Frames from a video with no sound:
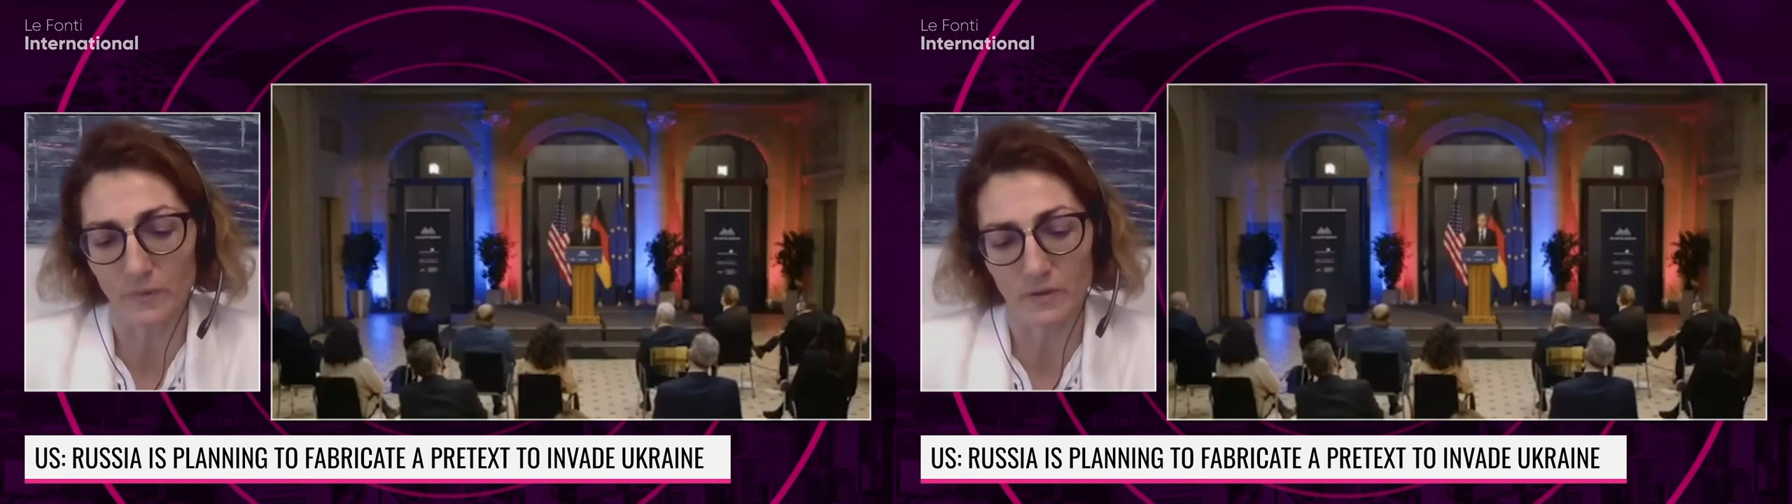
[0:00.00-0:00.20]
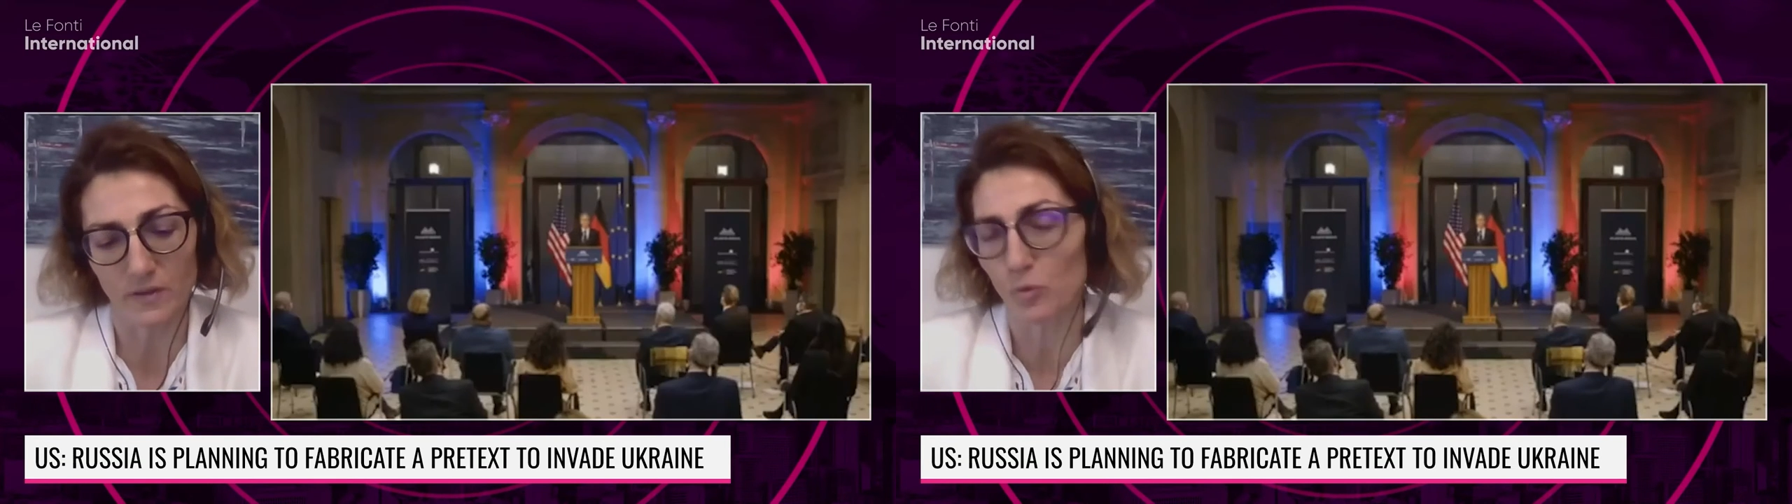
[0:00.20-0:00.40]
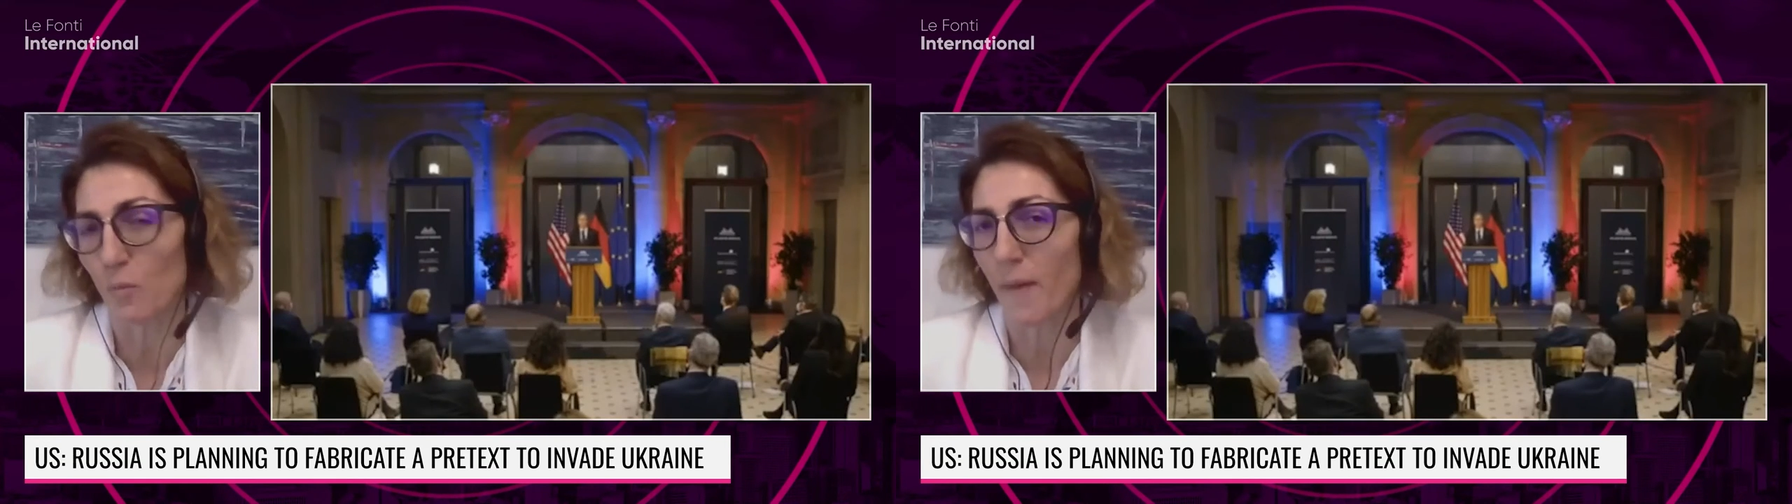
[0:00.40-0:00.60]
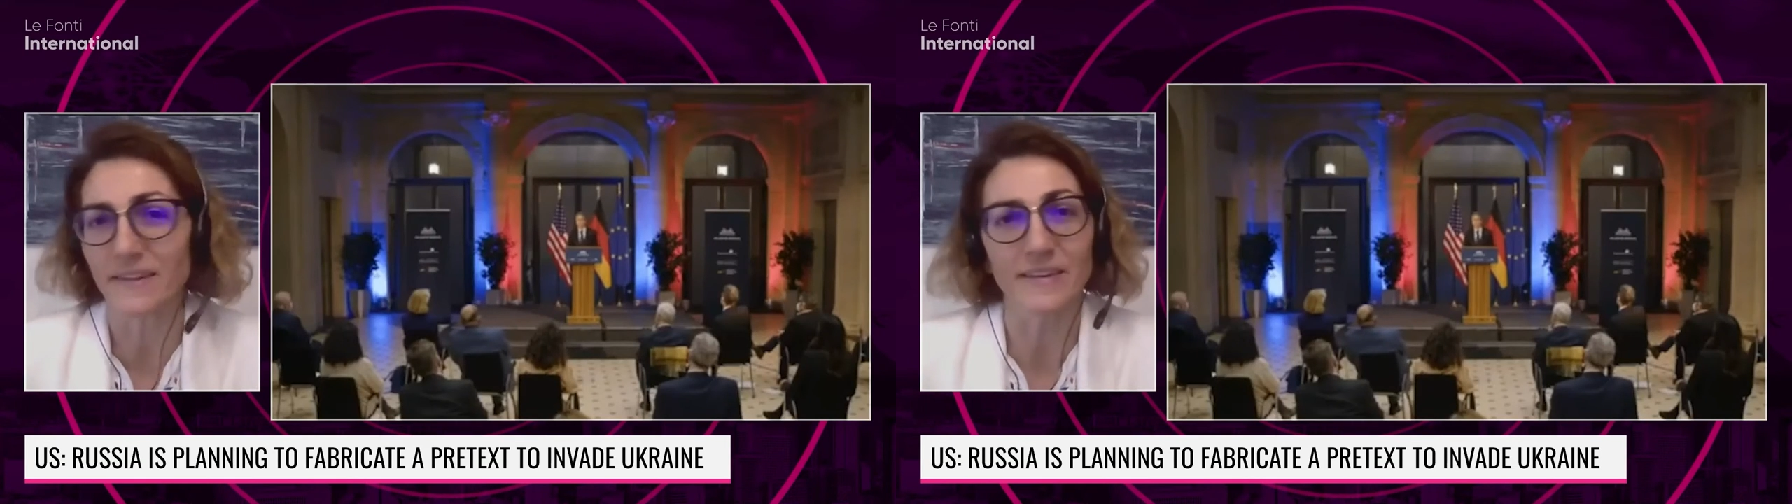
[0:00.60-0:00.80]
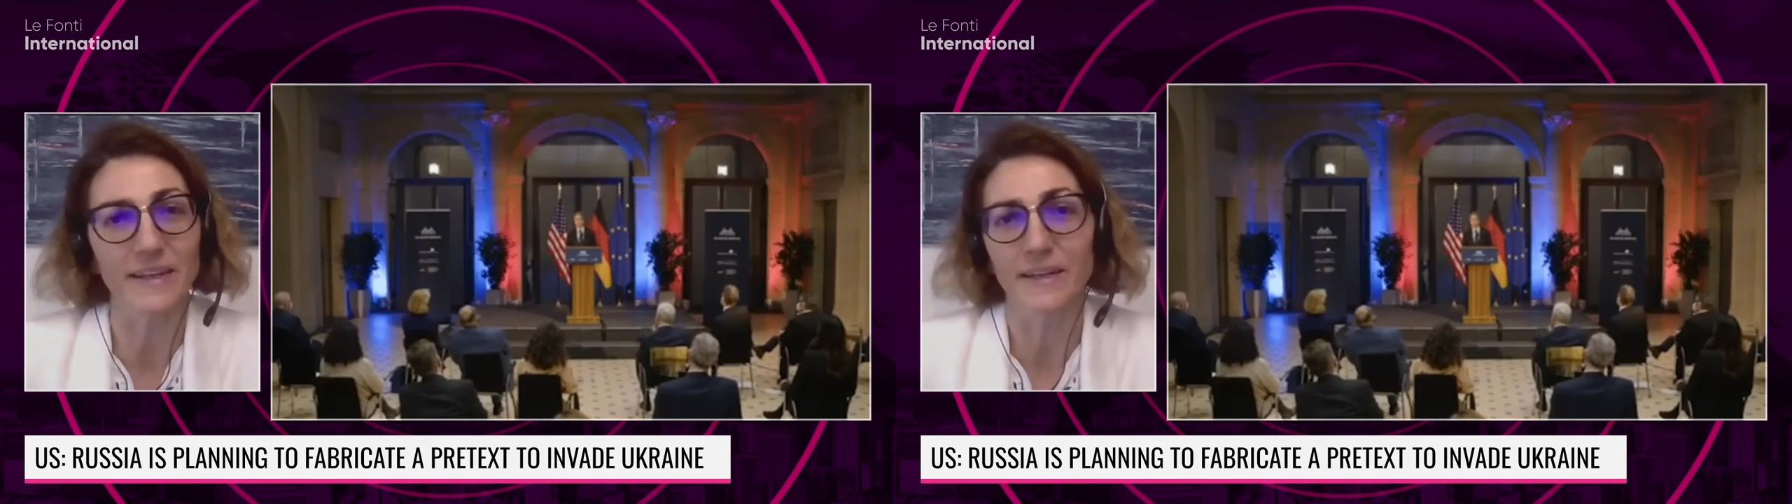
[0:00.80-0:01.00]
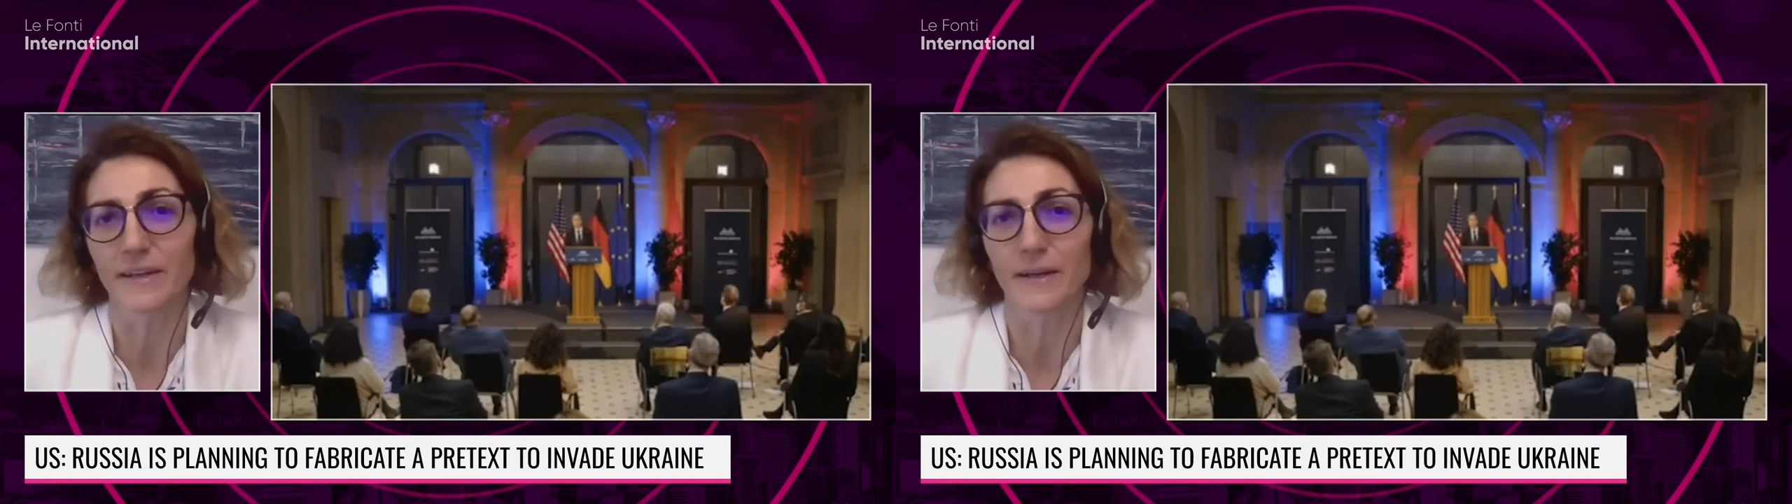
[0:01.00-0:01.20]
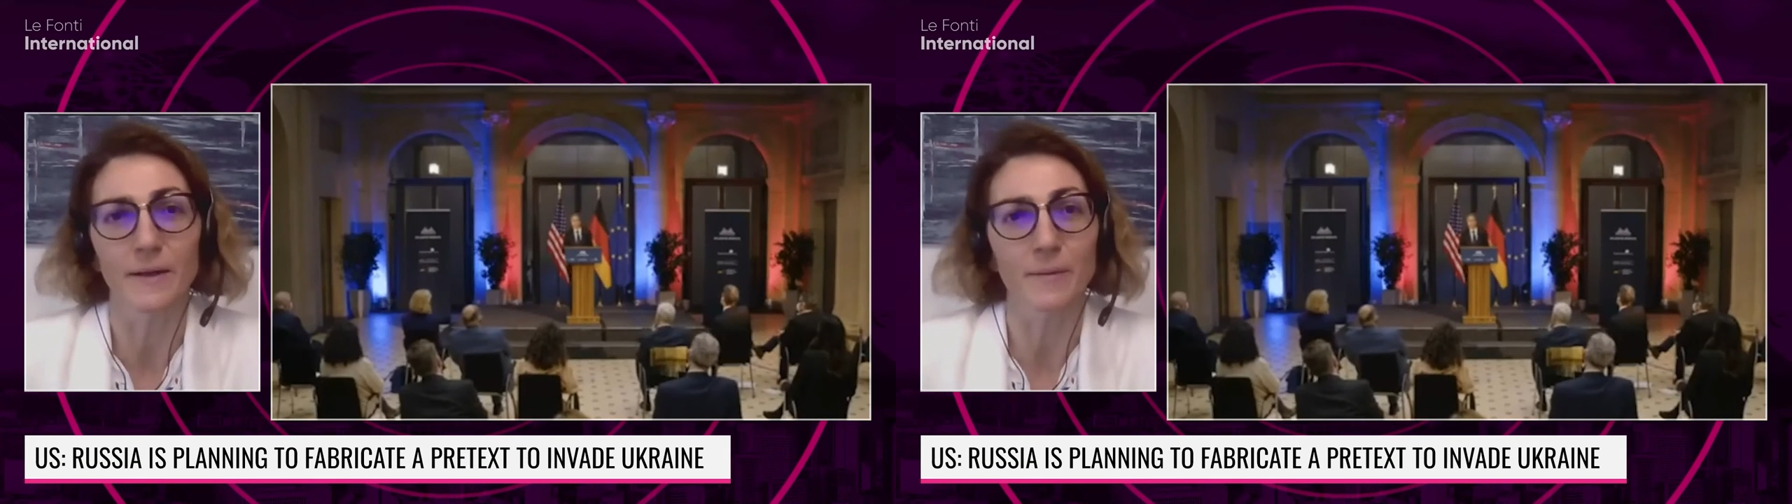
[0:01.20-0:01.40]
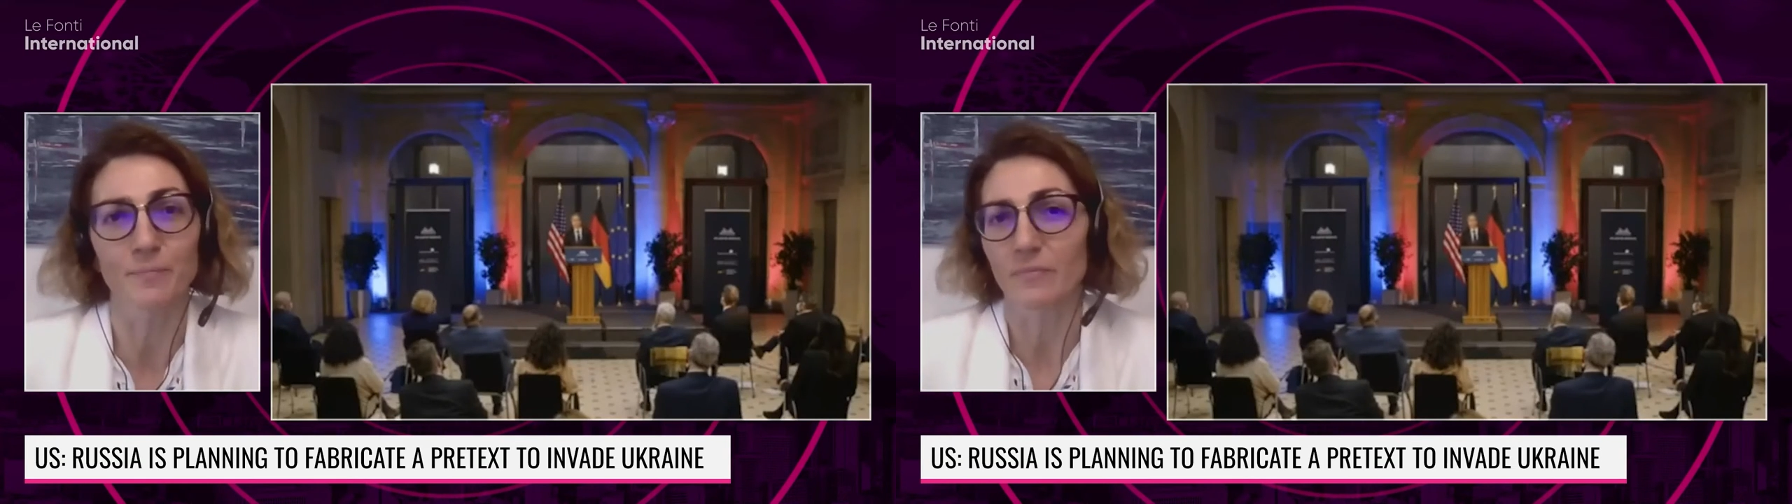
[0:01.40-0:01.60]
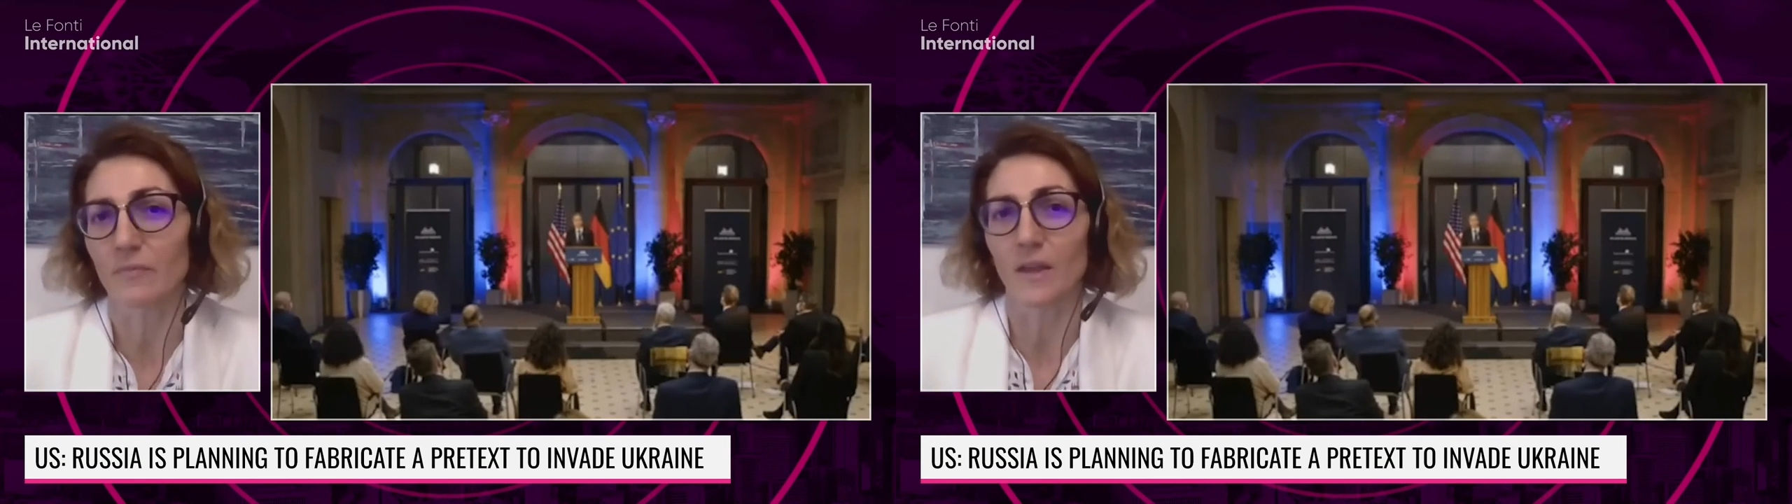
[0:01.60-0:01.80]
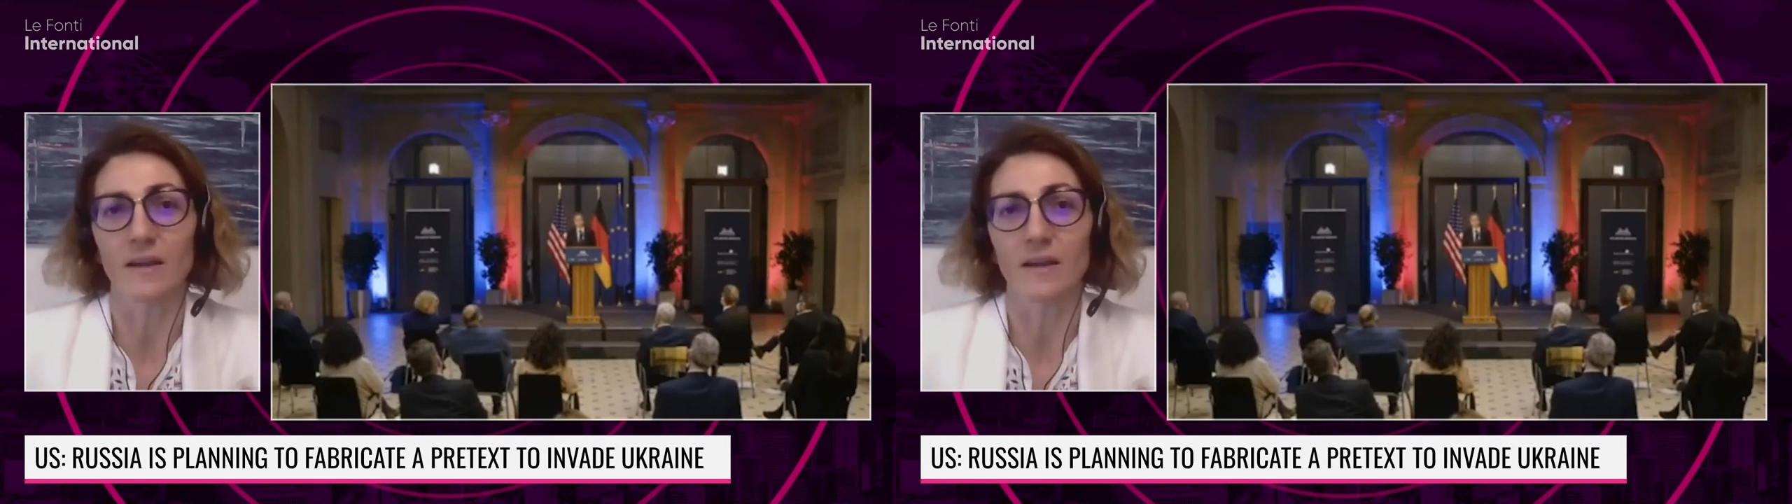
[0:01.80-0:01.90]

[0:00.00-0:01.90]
diplomatic um,